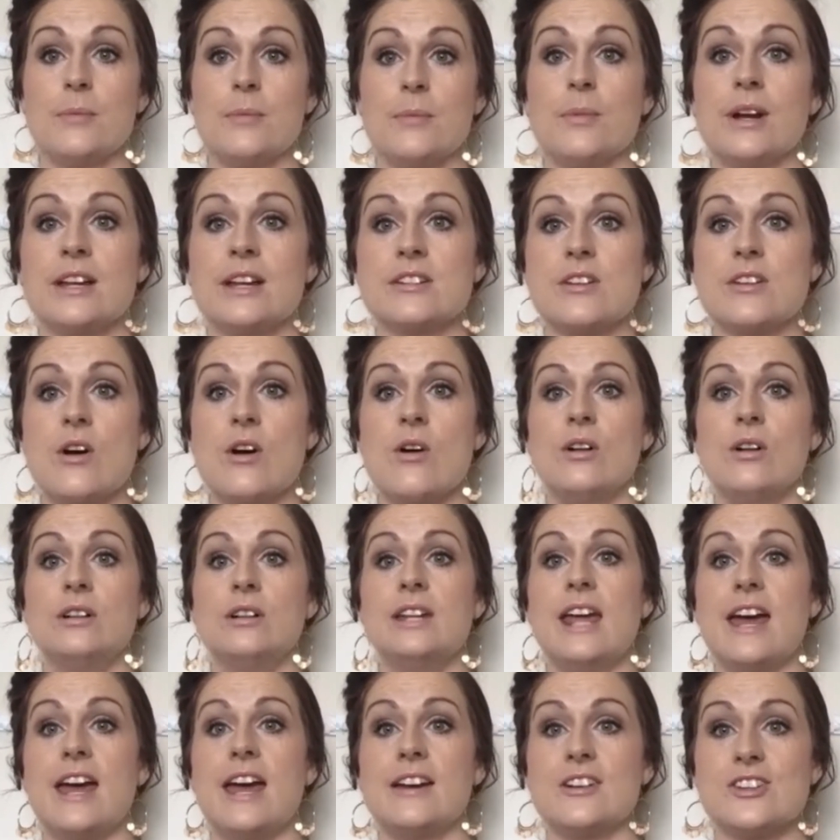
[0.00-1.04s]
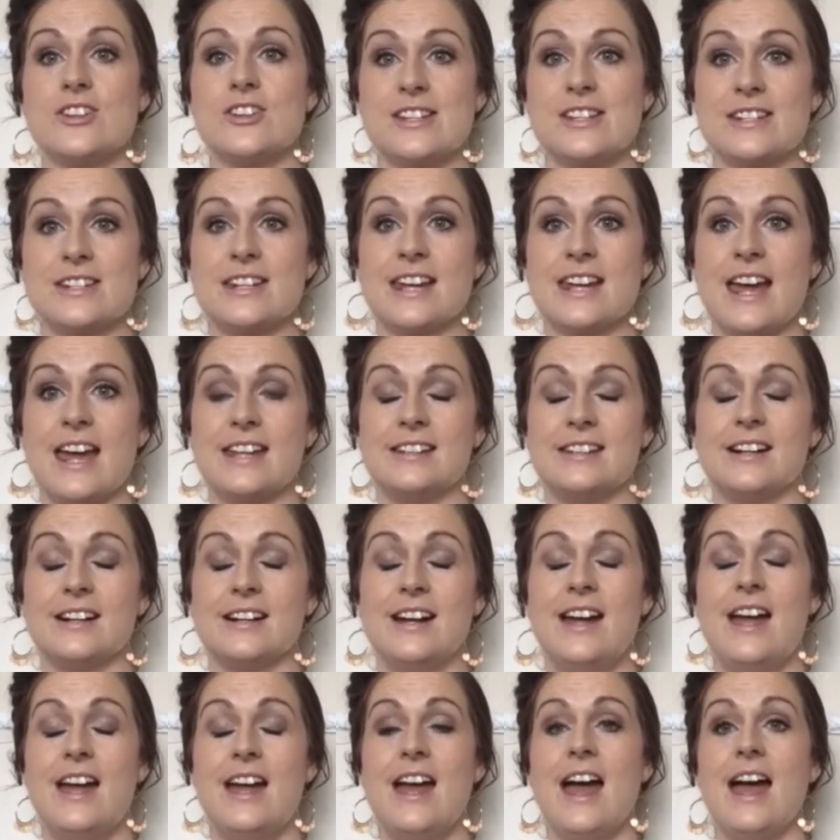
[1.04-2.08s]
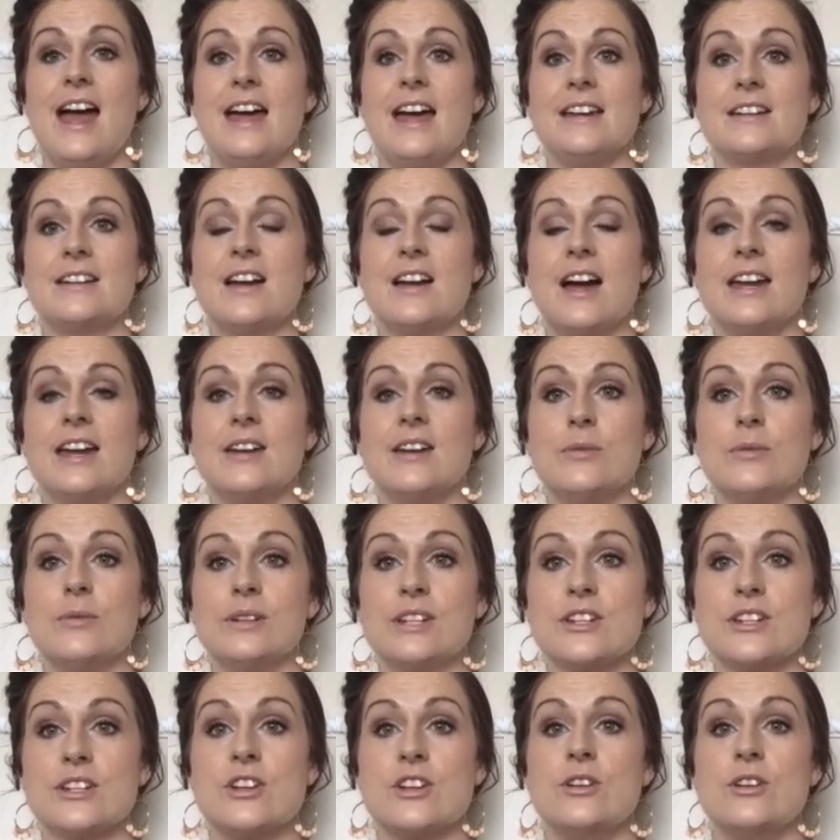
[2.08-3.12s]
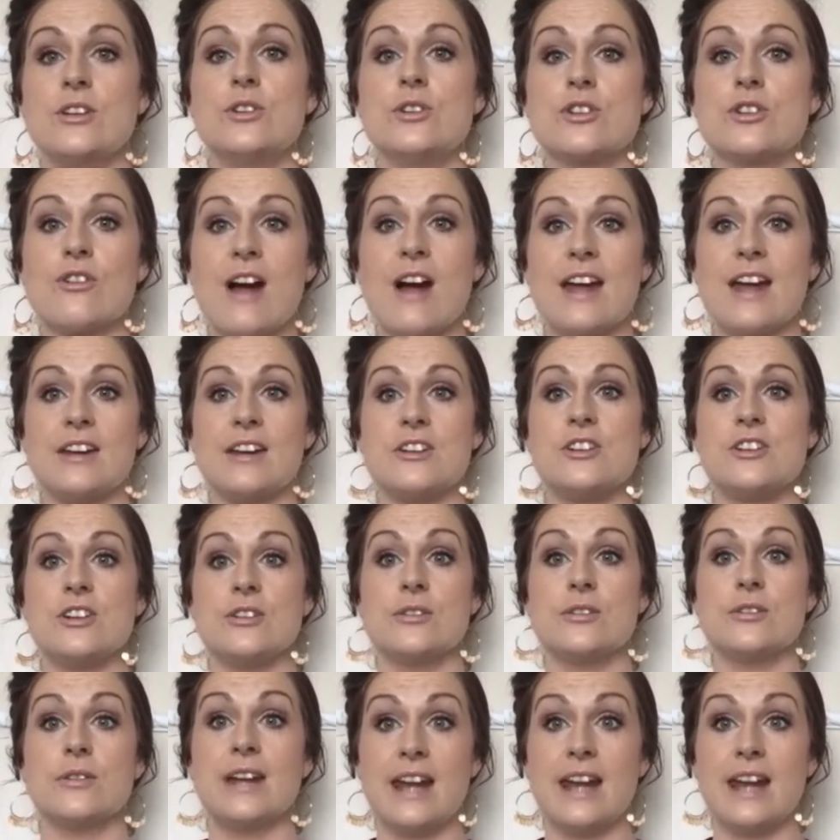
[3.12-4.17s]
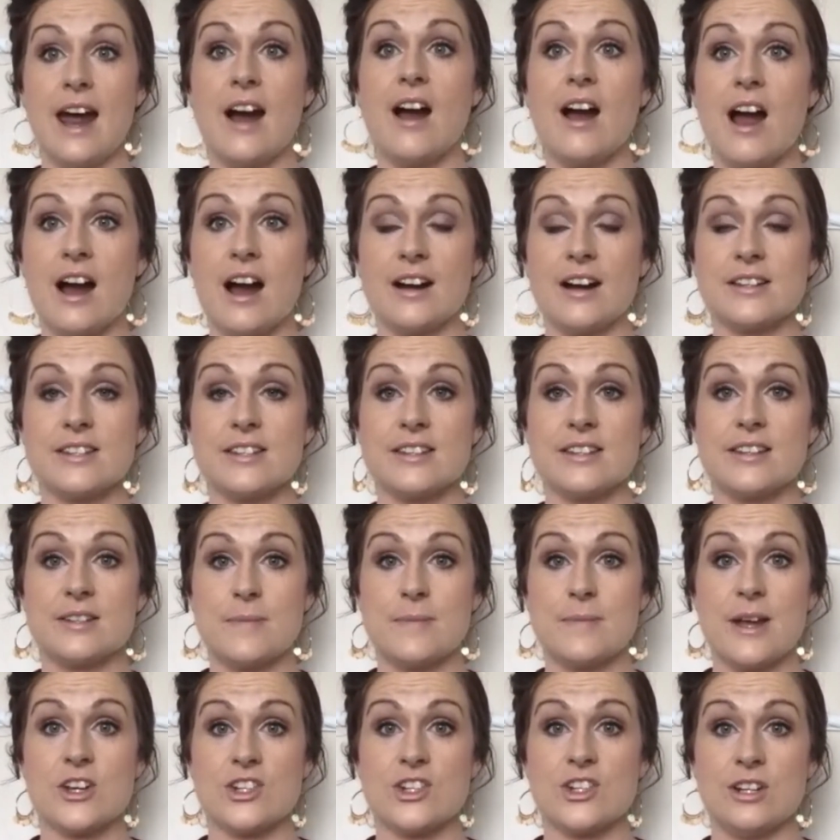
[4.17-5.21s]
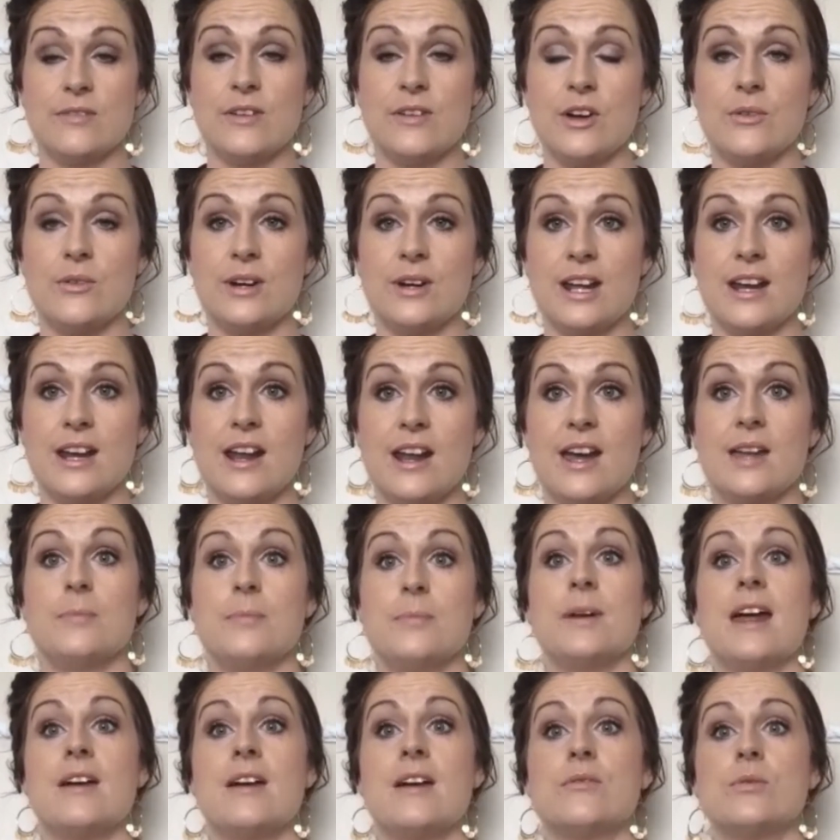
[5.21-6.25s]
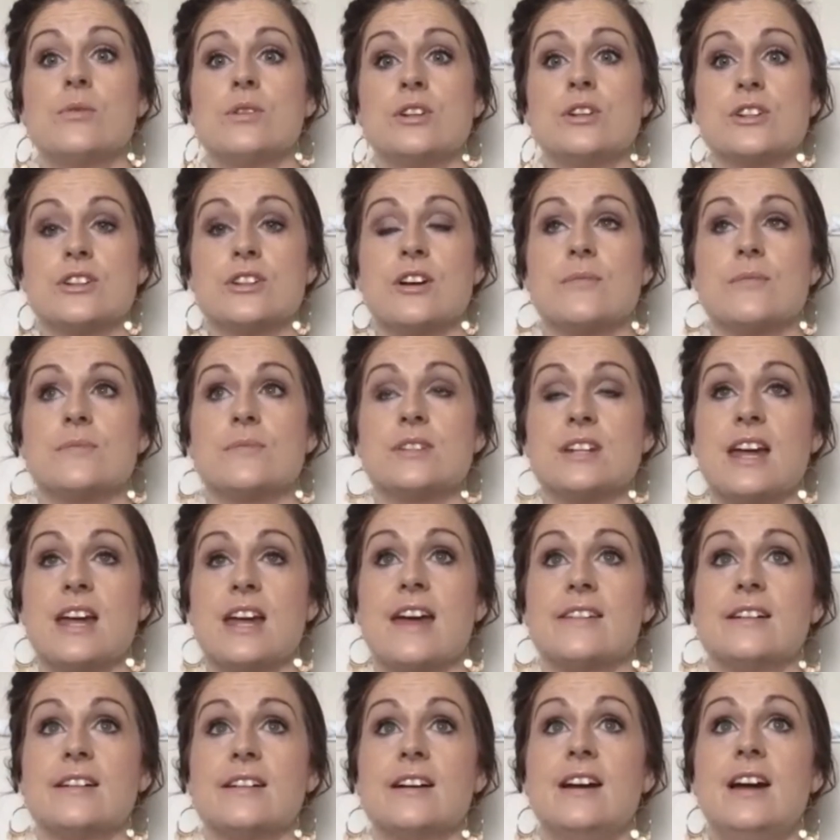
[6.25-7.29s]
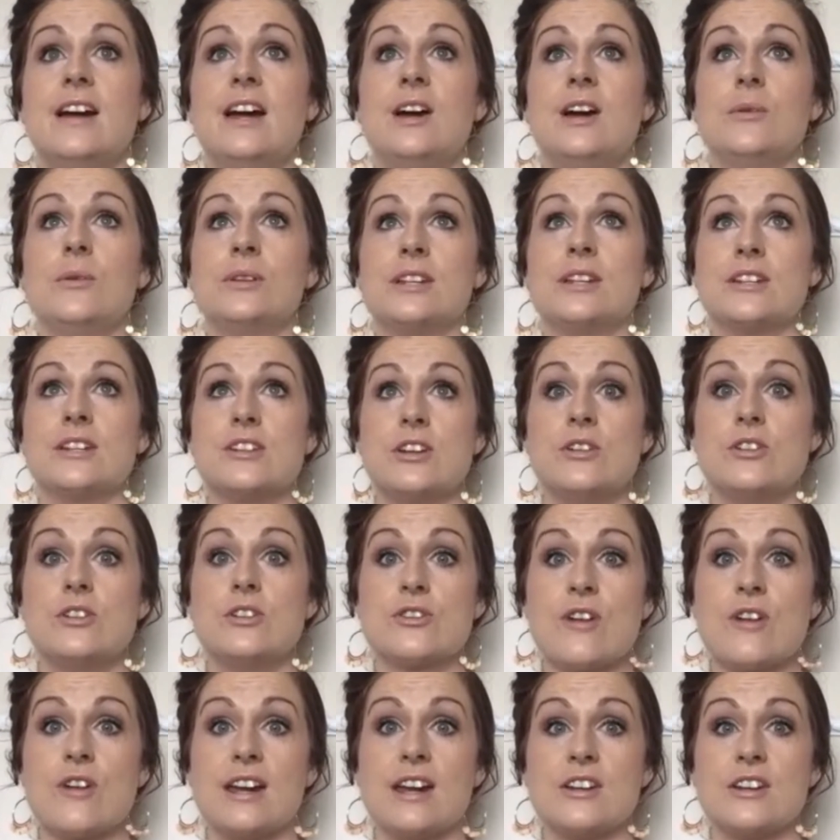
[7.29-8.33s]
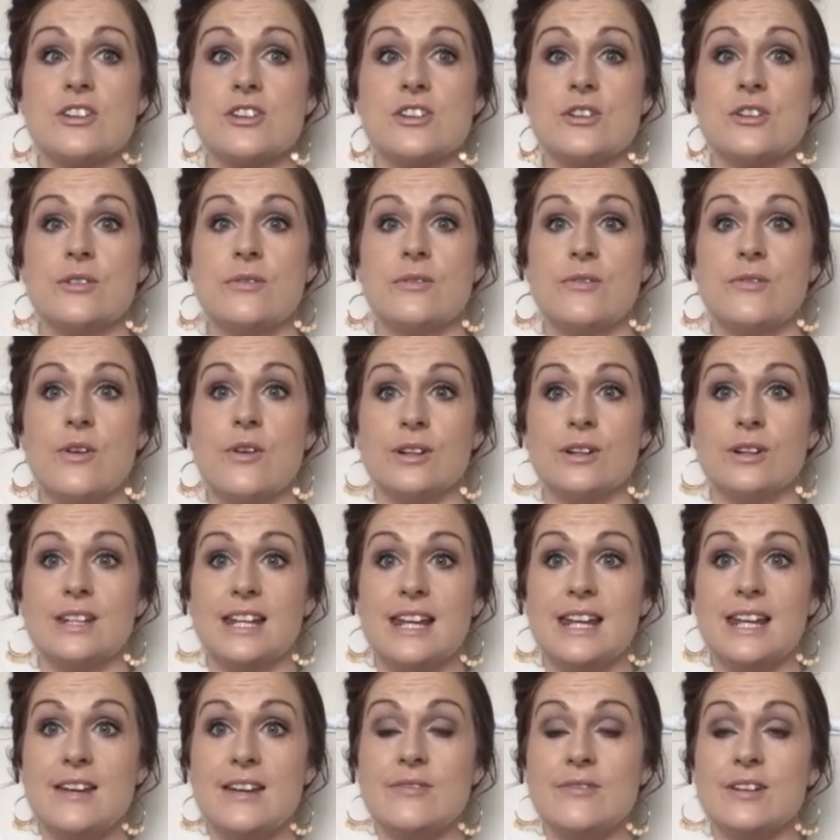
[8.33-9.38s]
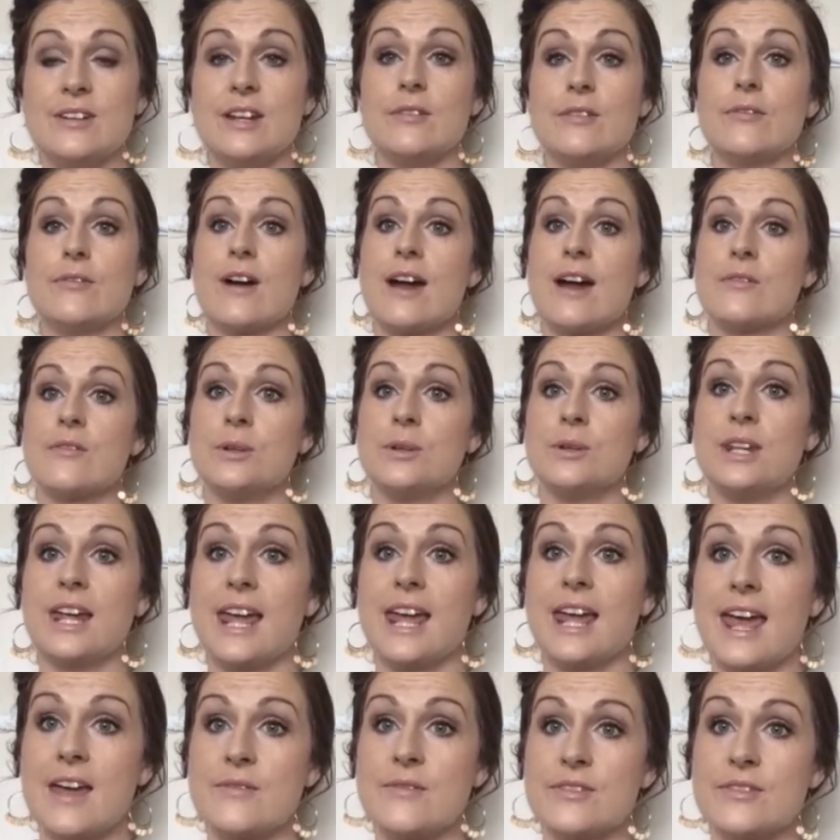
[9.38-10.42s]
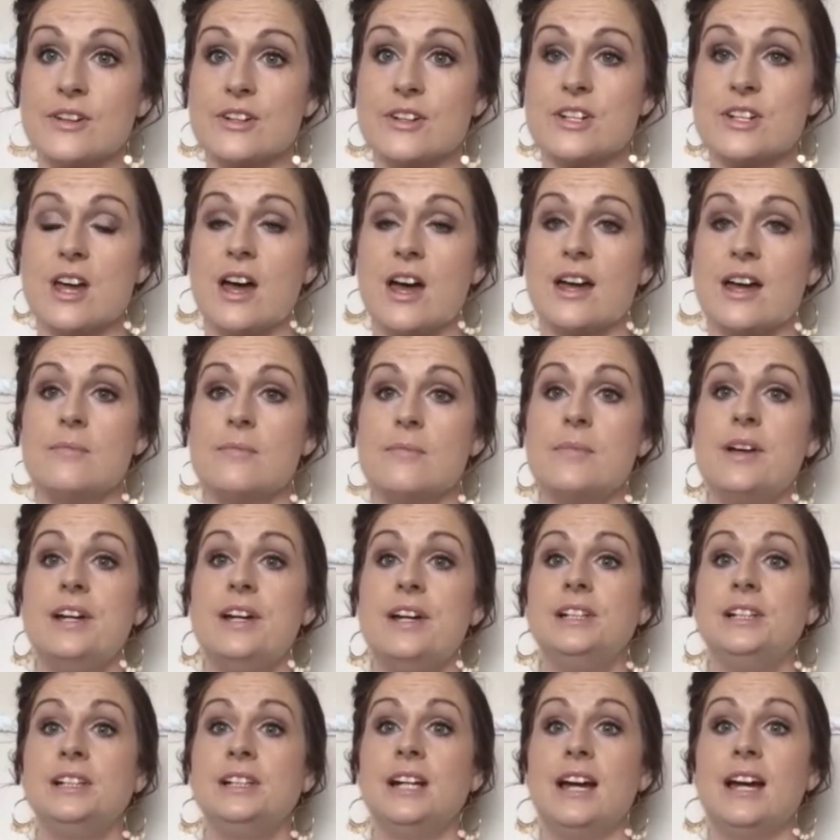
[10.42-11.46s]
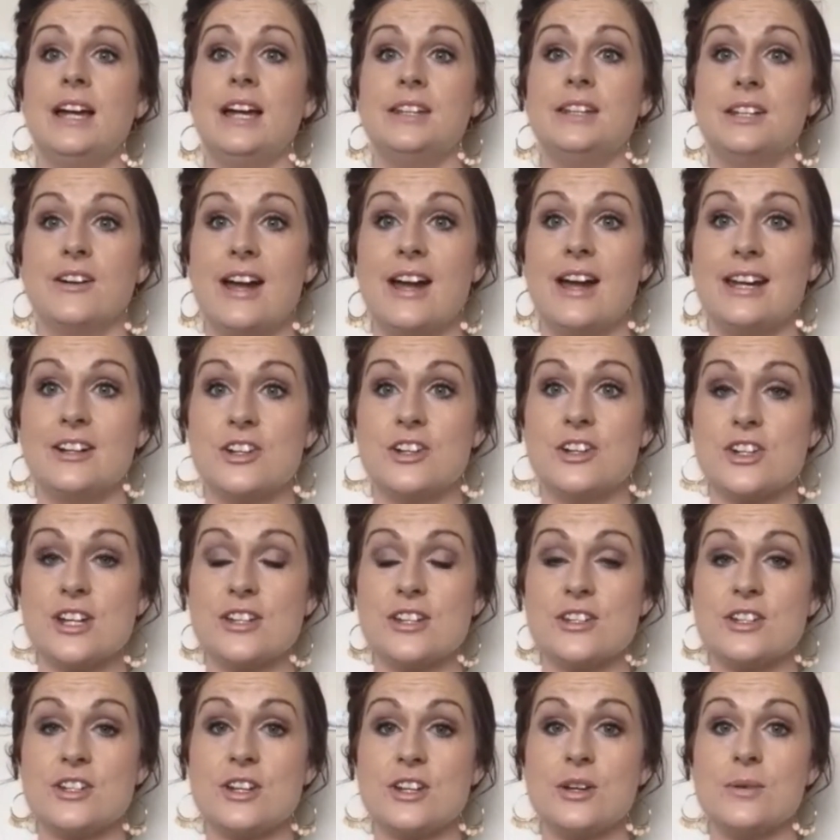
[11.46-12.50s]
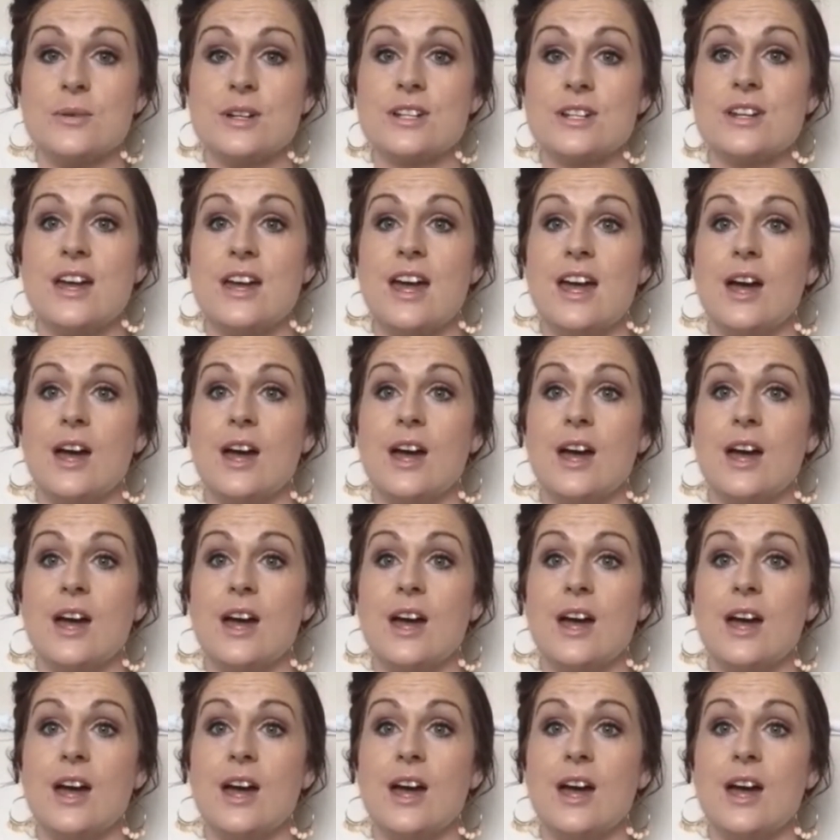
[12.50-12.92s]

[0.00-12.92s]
It brings all the energies together, and kind of with this huge gratitude in our hearts, especially Fiona and I, but everyone just comes together with this huge gratitude for the evening, for everyone that gave their time and their energies to it.